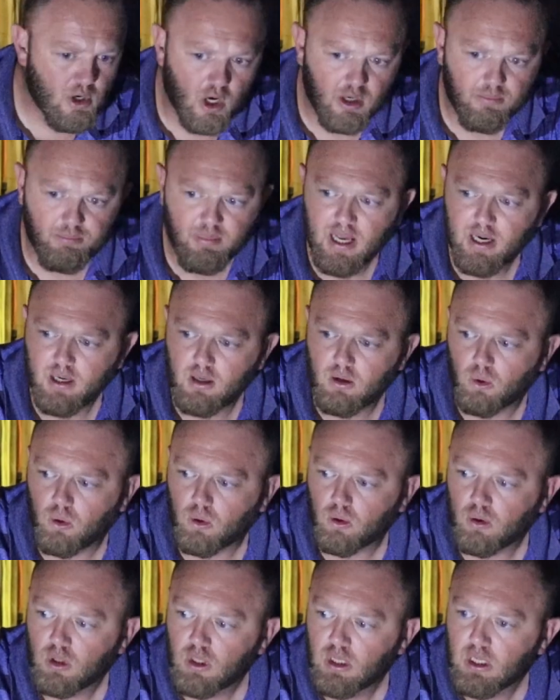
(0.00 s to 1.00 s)
not bad at
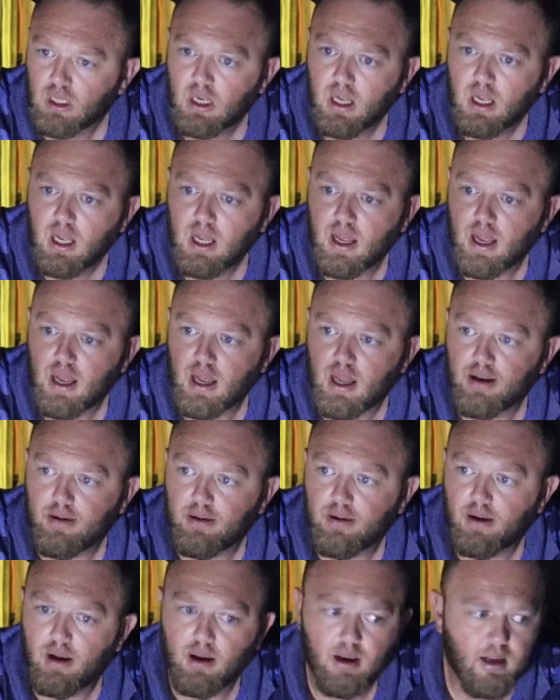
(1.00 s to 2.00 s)
all.
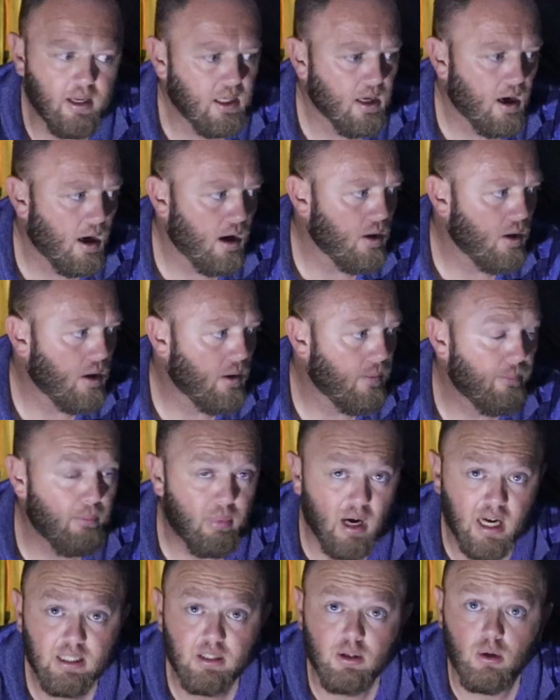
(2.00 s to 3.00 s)
And yeah,
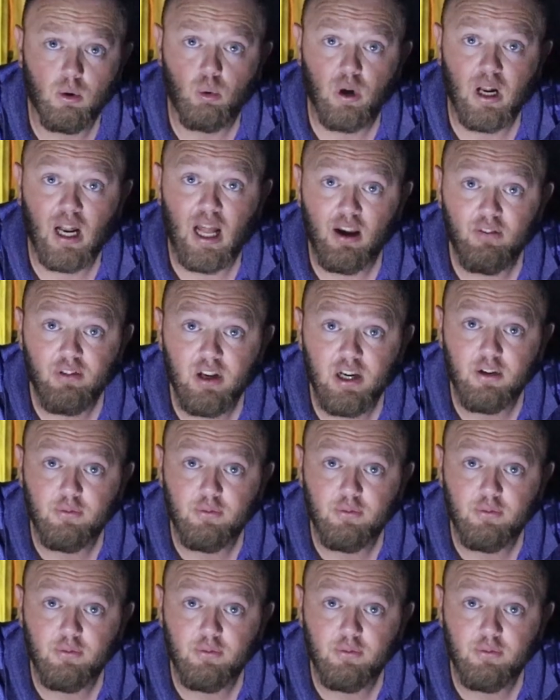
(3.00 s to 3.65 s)
but we'll have a